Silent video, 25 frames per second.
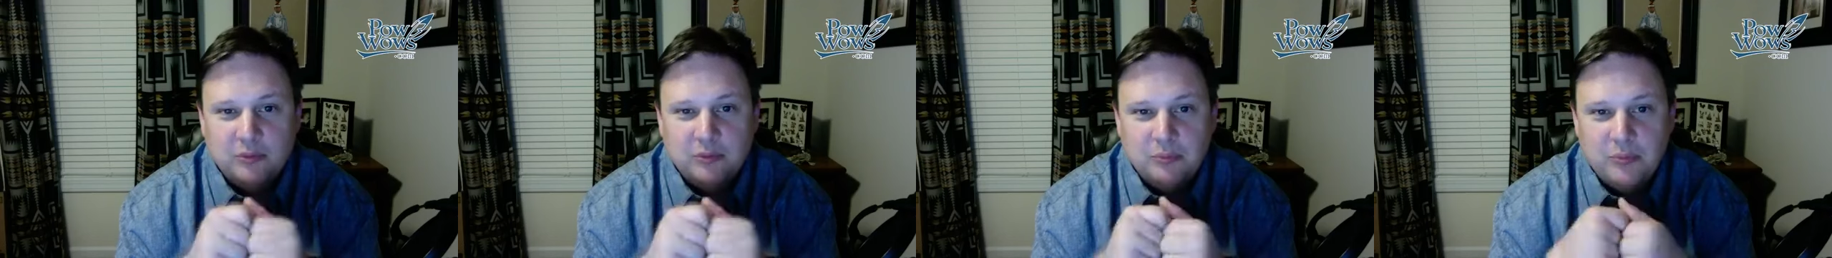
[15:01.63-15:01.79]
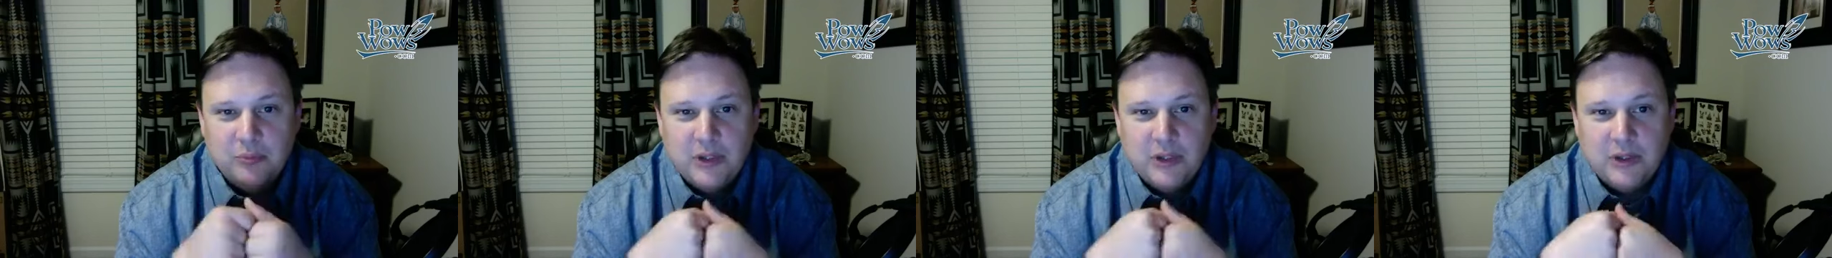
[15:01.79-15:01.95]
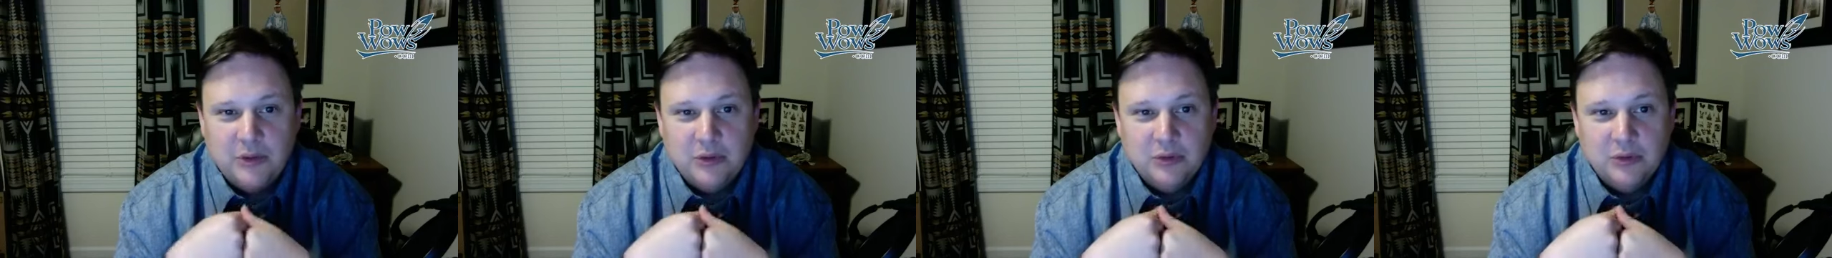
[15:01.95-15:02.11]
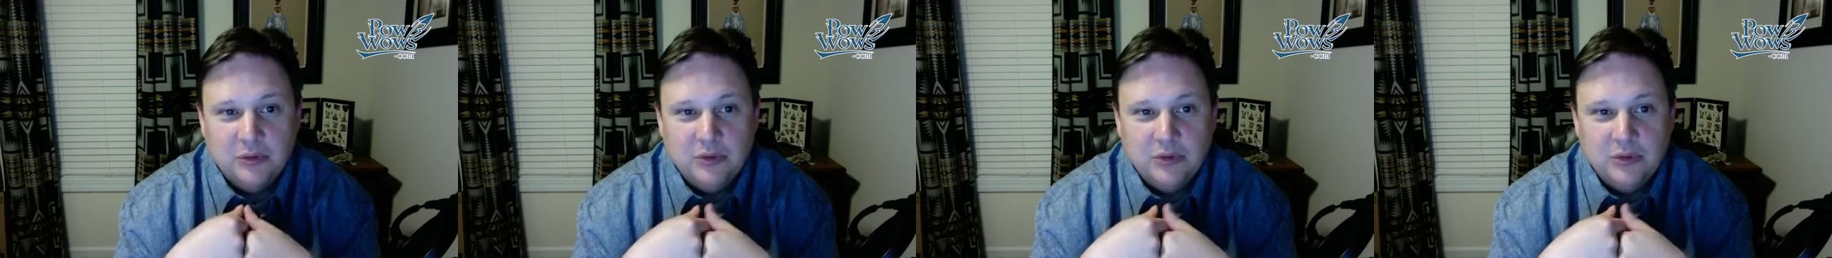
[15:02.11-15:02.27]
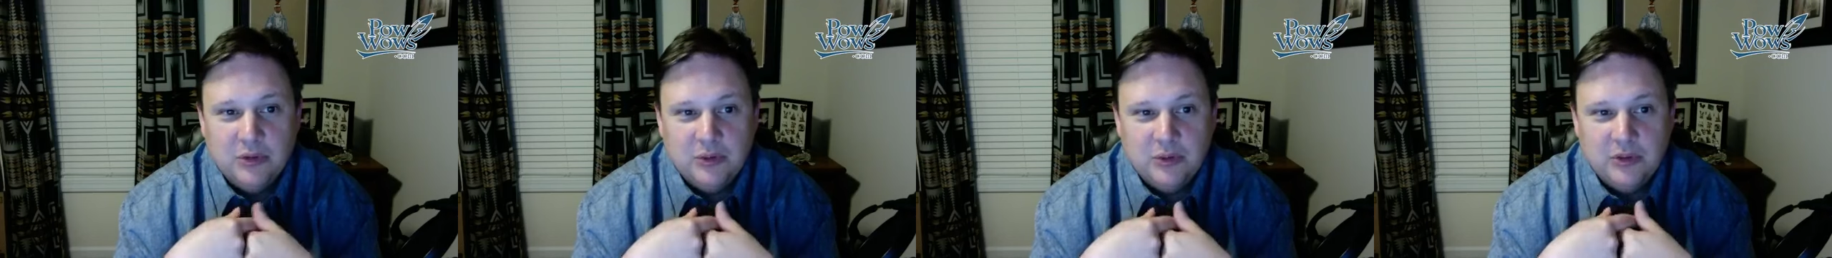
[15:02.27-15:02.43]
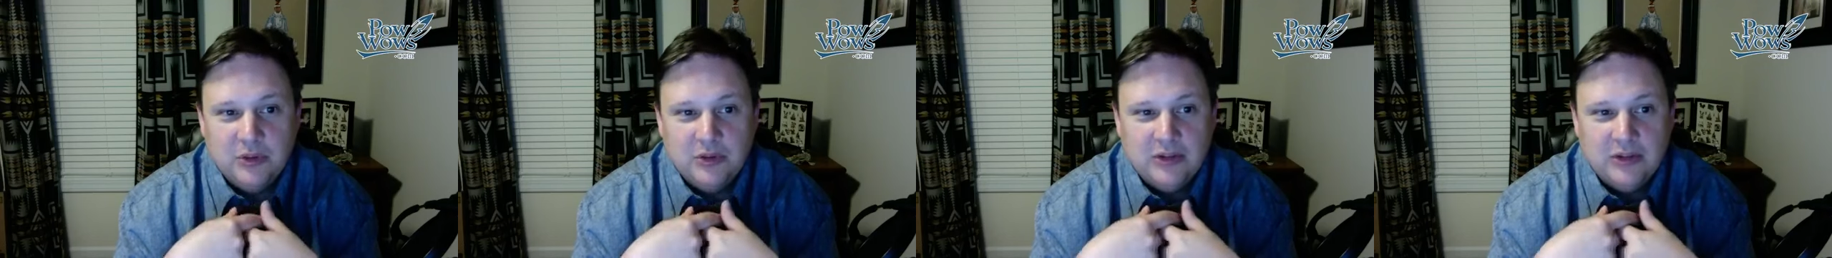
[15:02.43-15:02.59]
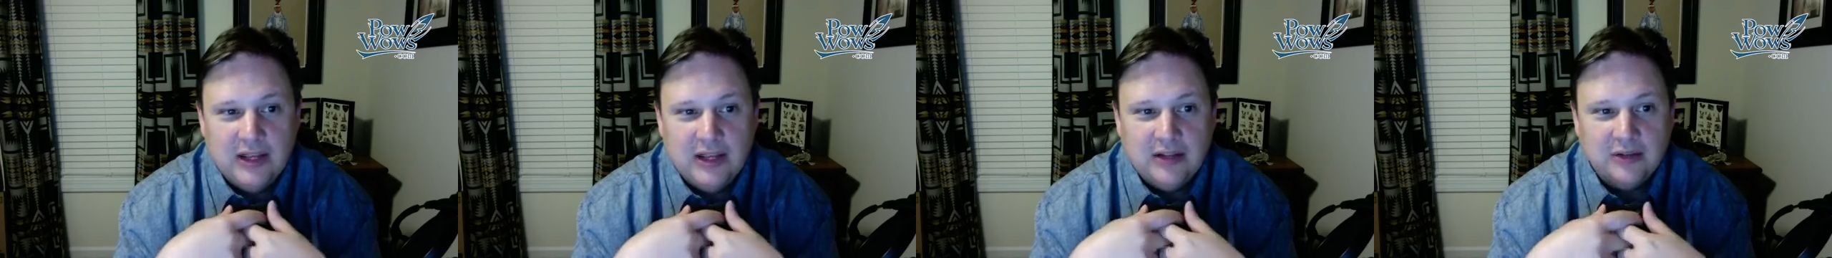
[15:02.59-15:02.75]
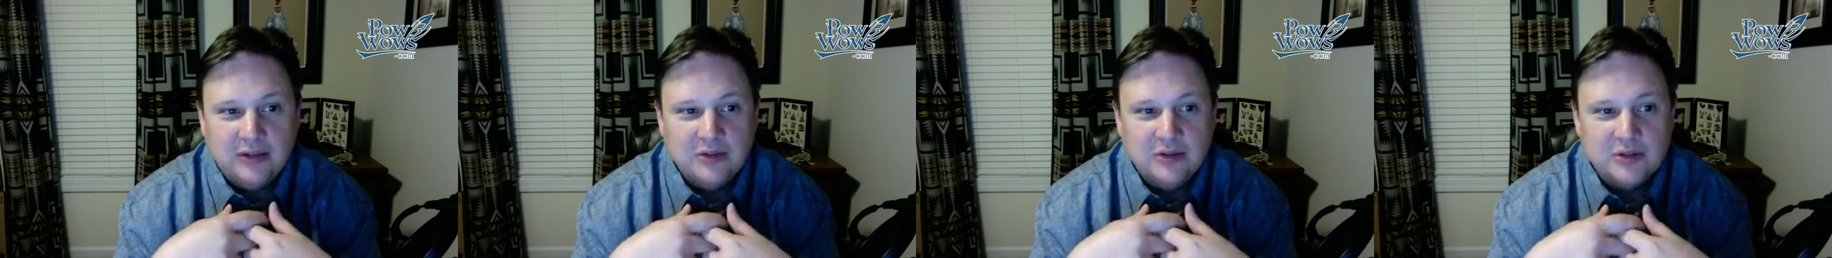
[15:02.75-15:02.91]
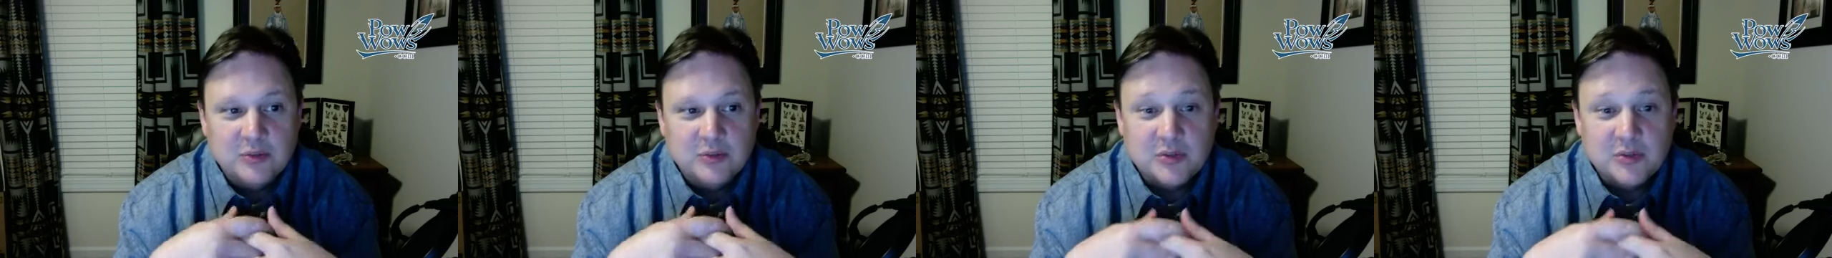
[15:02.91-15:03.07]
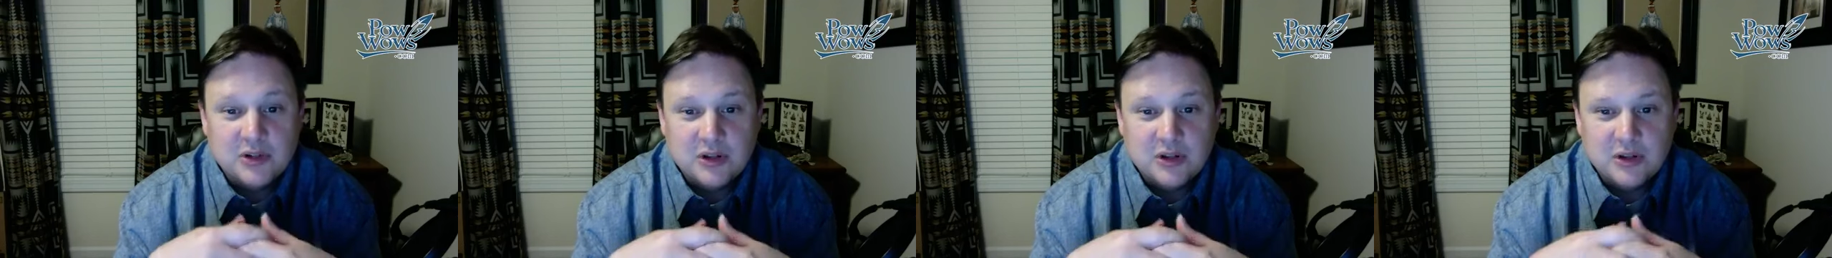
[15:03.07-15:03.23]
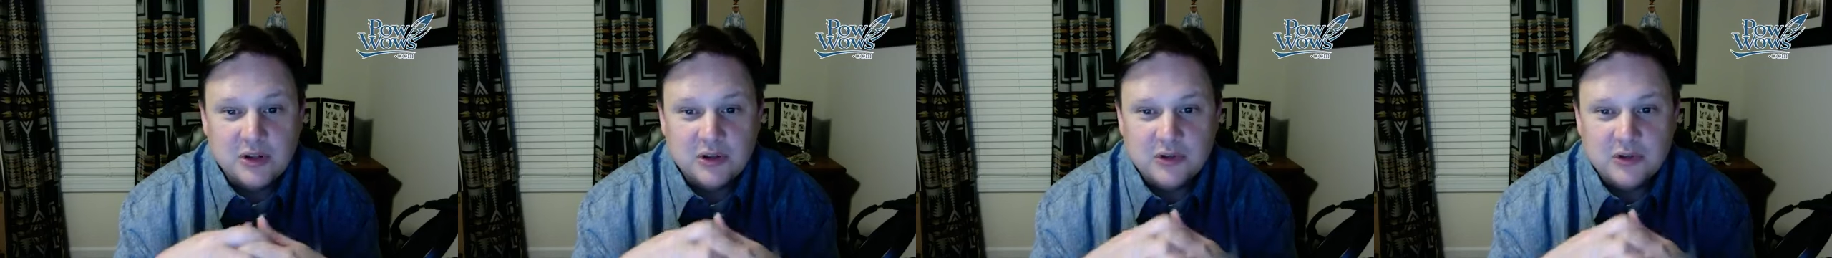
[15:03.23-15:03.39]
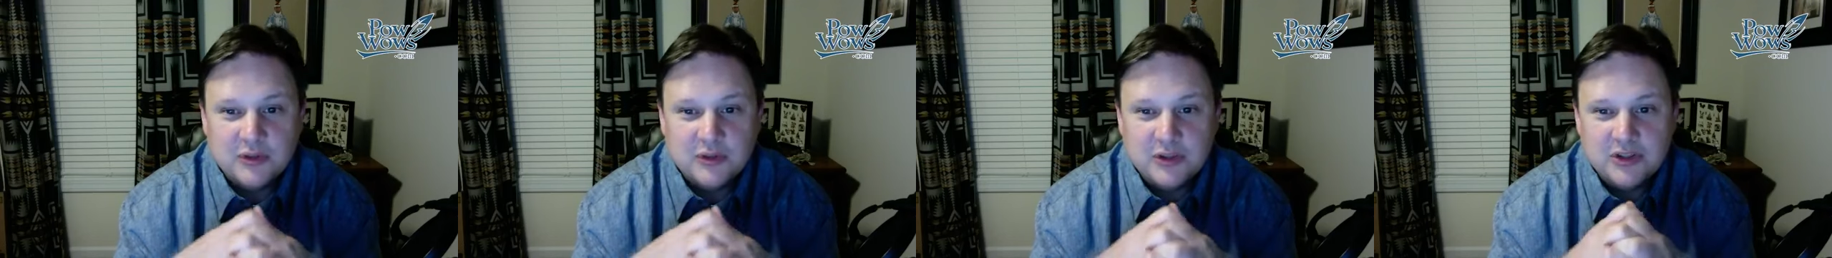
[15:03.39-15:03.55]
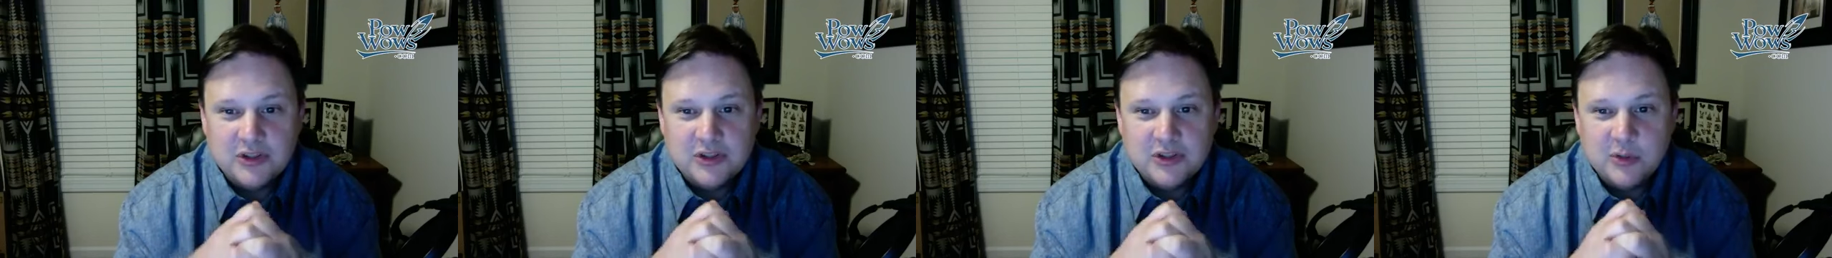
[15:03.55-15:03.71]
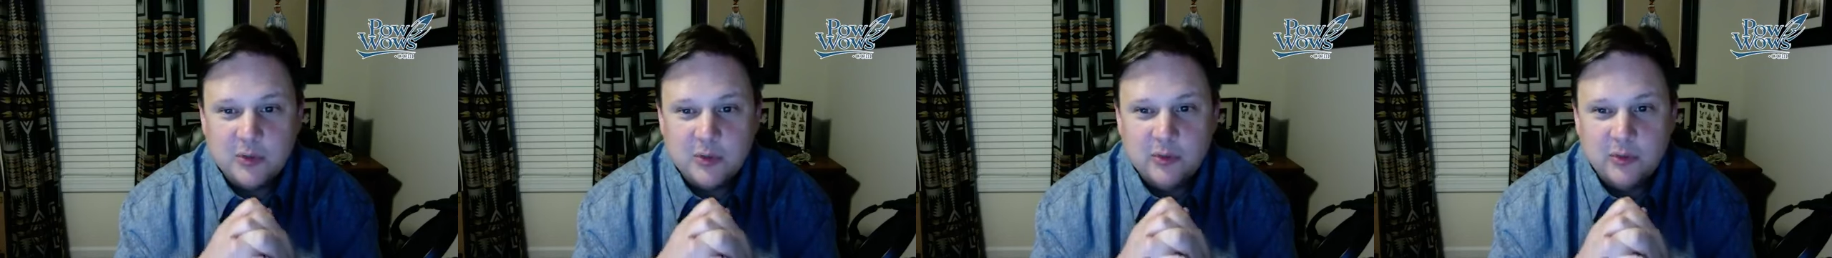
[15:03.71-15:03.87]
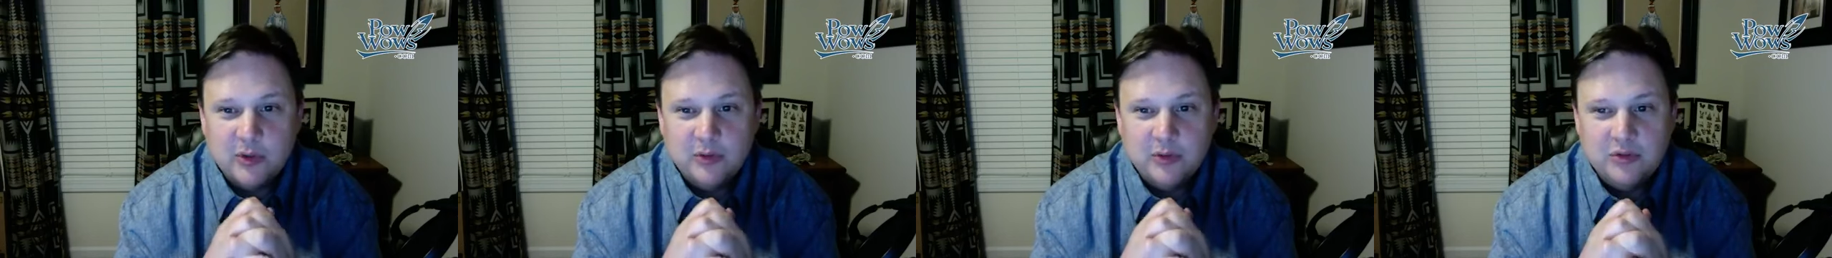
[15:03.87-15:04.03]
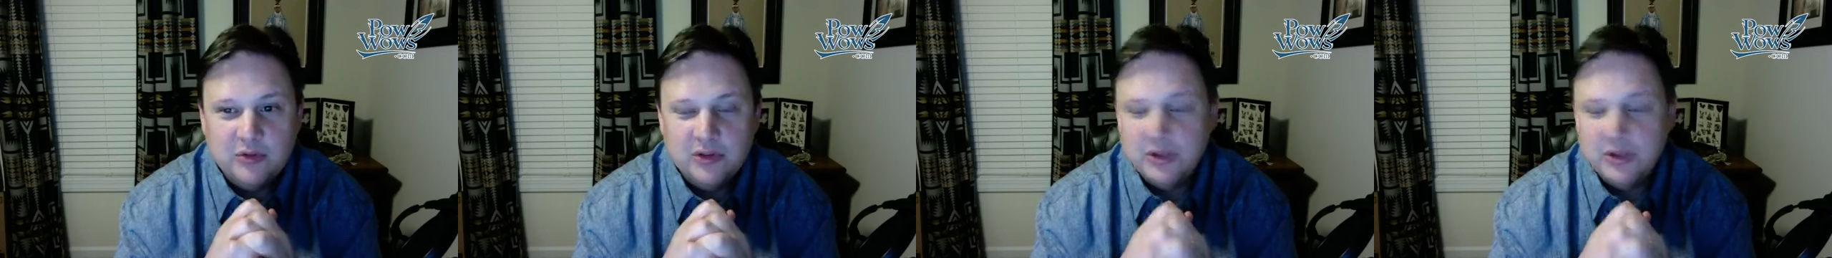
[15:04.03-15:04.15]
be cool. You can download some songs for your summer road